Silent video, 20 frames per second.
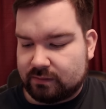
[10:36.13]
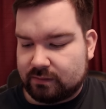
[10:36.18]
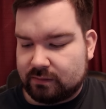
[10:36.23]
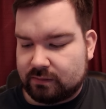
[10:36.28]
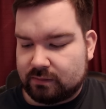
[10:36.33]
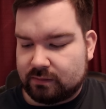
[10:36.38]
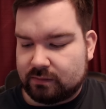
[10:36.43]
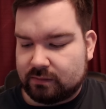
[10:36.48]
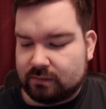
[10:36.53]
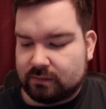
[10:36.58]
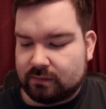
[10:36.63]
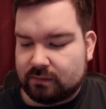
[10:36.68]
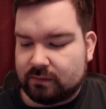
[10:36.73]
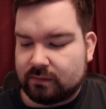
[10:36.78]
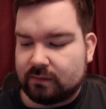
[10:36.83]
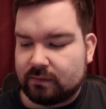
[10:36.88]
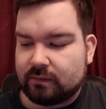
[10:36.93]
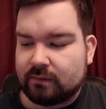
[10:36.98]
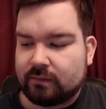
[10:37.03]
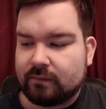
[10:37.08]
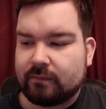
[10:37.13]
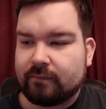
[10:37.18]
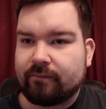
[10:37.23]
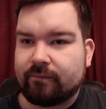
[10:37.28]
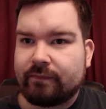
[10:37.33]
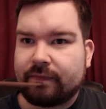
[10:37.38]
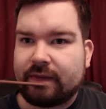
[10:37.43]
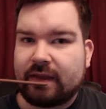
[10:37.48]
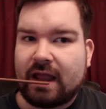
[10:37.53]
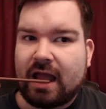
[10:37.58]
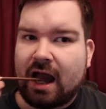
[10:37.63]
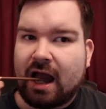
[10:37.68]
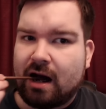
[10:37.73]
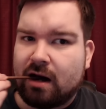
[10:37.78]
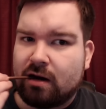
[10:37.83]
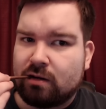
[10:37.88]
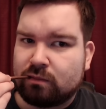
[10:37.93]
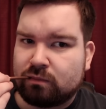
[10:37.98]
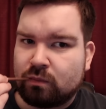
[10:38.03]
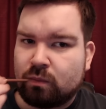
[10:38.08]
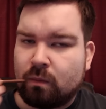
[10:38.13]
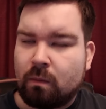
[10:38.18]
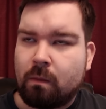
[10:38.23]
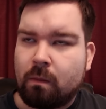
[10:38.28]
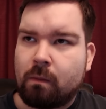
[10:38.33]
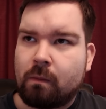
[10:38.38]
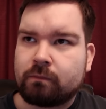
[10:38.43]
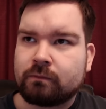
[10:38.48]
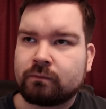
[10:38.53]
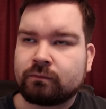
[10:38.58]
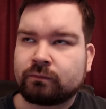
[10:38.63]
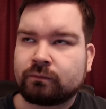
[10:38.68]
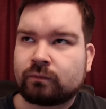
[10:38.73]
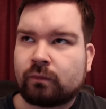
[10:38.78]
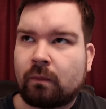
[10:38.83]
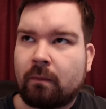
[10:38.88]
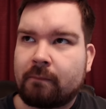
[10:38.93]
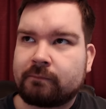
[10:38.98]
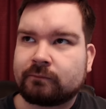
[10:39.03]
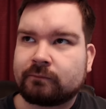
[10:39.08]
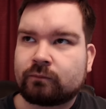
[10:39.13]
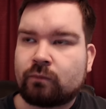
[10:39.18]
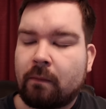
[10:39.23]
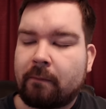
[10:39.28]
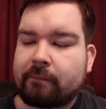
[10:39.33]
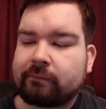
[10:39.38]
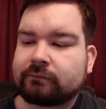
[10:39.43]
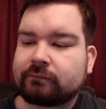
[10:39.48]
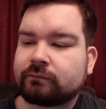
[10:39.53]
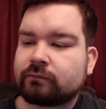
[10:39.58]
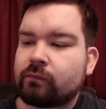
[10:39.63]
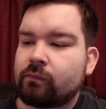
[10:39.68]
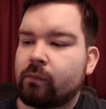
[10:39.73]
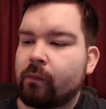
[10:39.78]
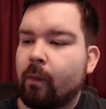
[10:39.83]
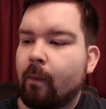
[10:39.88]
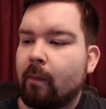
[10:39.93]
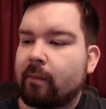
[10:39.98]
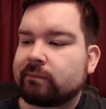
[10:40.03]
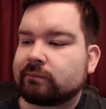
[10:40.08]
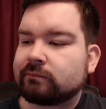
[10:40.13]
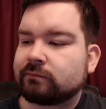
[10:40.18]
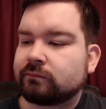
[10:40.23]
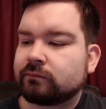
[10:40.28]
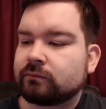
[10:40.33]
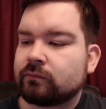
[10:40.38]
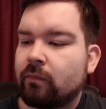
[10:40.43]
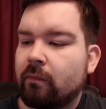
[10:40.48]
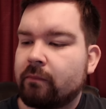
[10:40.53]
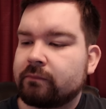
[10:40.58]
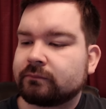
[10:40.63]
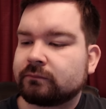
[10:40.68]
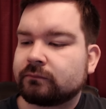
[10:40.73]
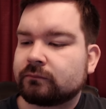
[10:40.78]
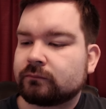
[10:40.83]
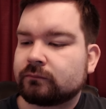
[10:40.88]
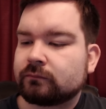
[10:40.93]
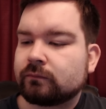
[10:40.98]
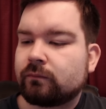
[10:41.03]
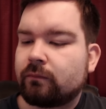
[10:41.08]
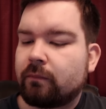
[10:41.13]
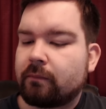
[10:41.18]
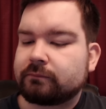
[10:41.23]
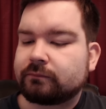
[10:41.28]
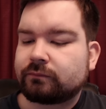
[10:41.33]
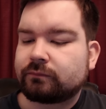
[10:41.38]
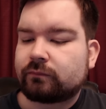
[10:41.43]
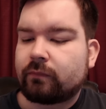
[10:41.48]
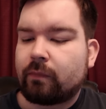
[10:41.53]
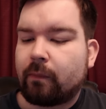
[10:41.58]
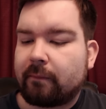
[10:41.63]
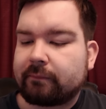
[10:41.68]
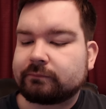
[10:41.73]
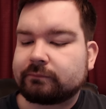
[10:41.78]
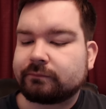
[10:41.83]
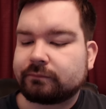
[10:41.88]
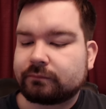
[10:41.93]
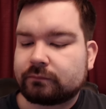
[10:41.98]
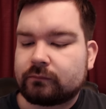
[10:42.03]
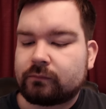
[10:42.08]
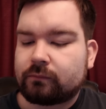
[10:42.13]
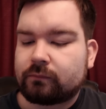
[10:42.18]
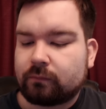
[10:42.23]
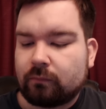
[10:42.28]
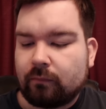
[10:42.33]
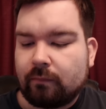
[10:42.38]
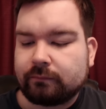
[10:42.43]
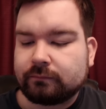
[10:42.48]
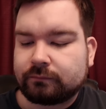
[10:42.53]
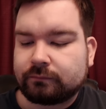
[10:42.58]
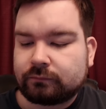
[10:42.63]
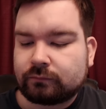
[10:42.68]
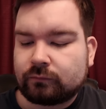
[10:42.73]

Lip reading: [no speech]